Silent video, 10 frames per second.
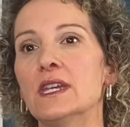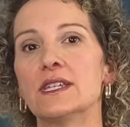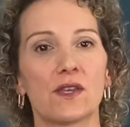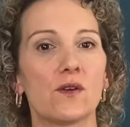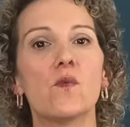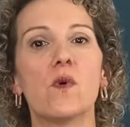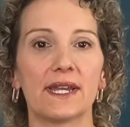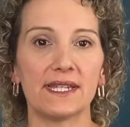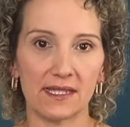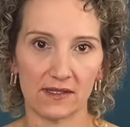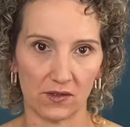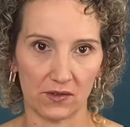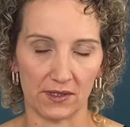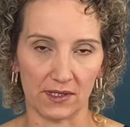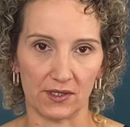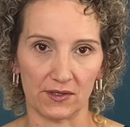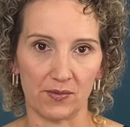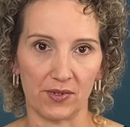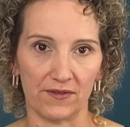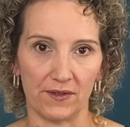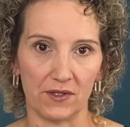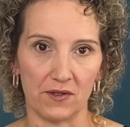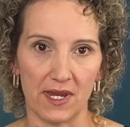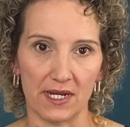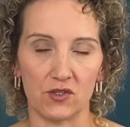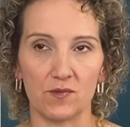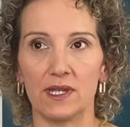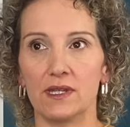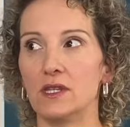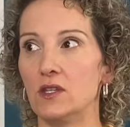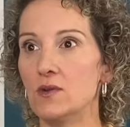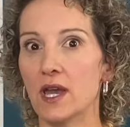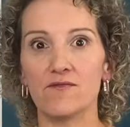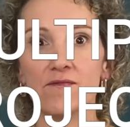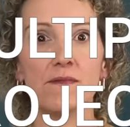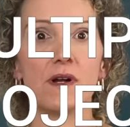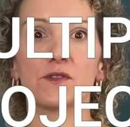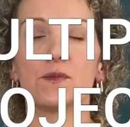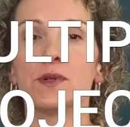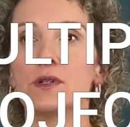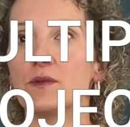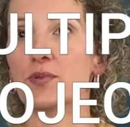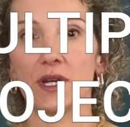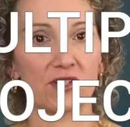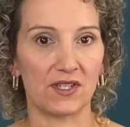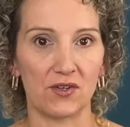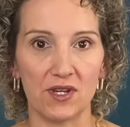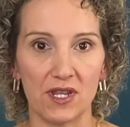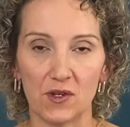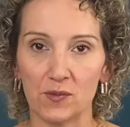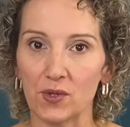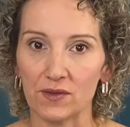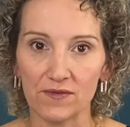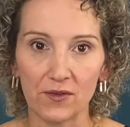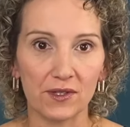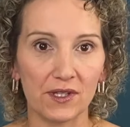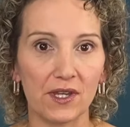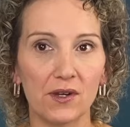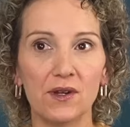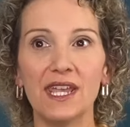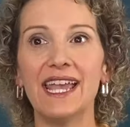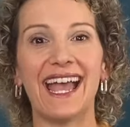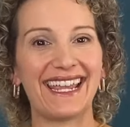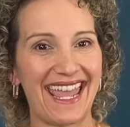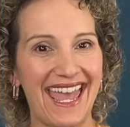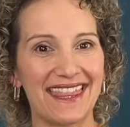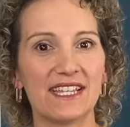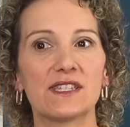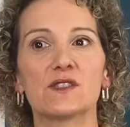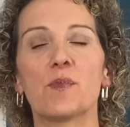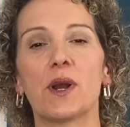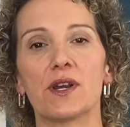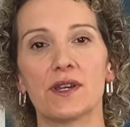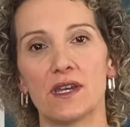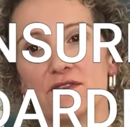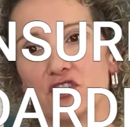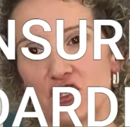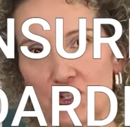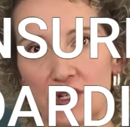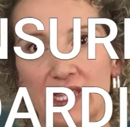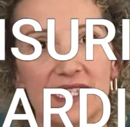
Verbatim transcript: So why is this so critical to portfolio management? You have multiple projects underneath your portfolio. Again, this is part of ensuring the